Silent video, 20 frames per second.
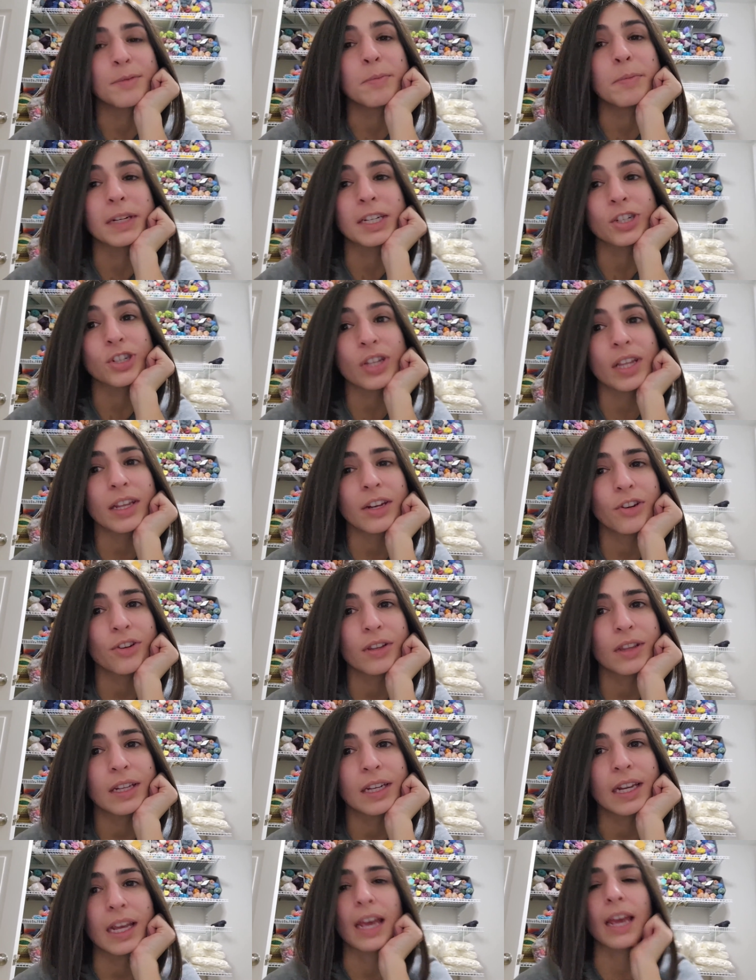Much later
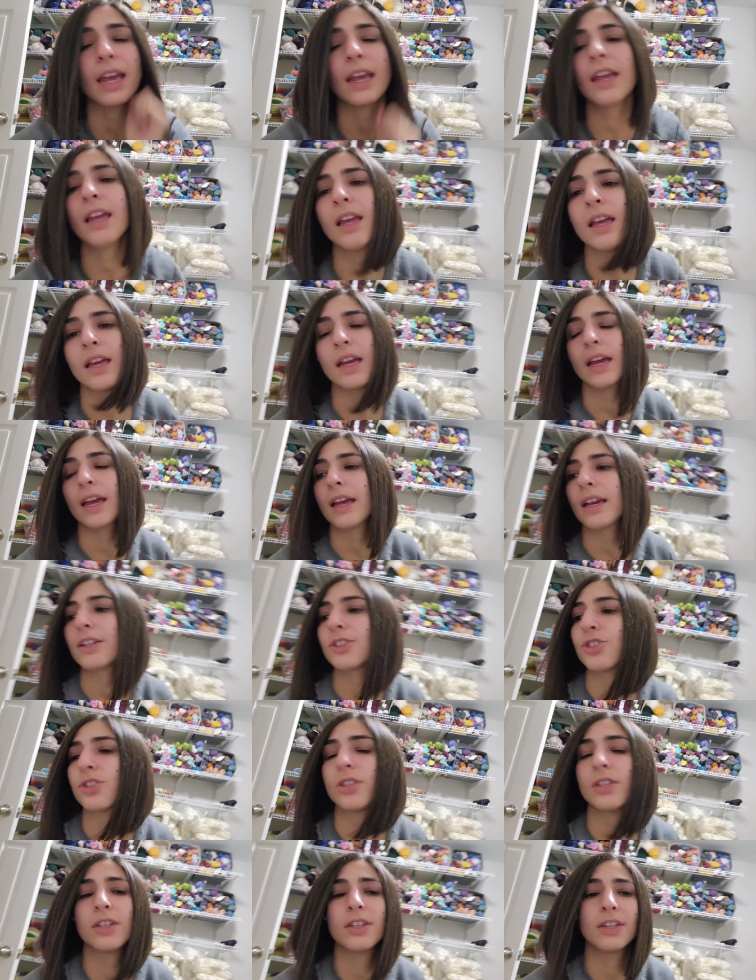in the day. I
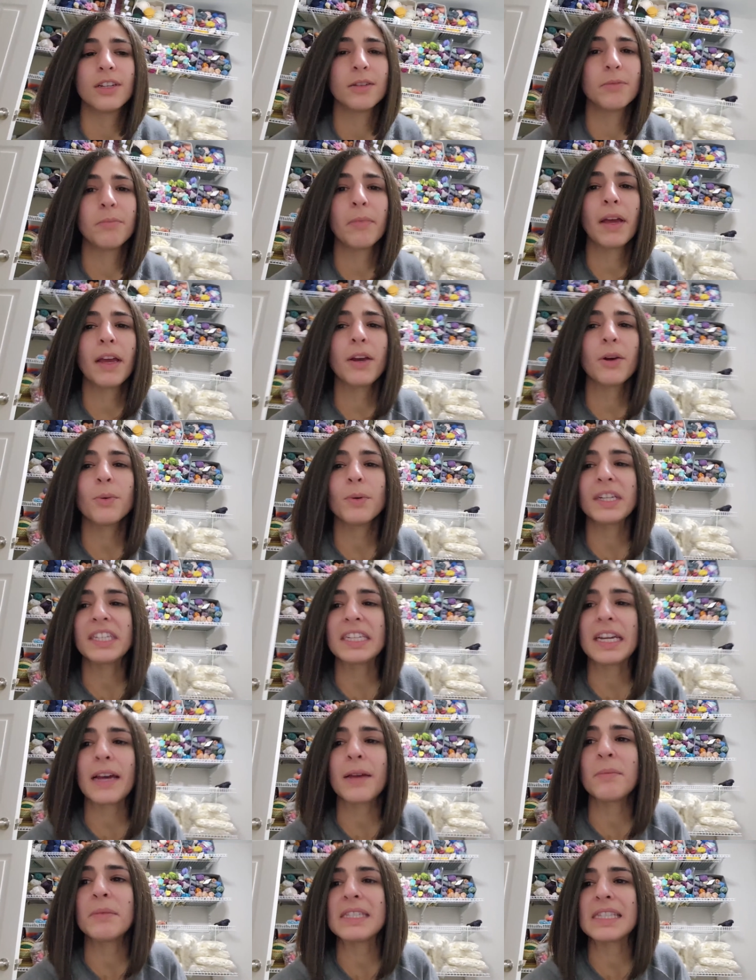actually, Michael, what
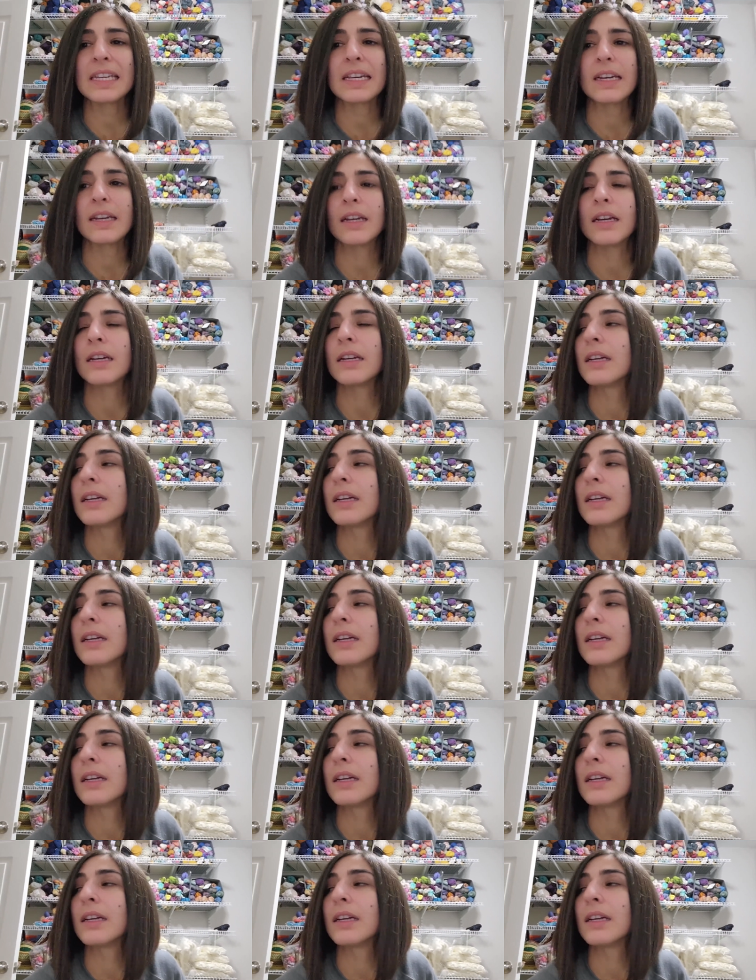time is it?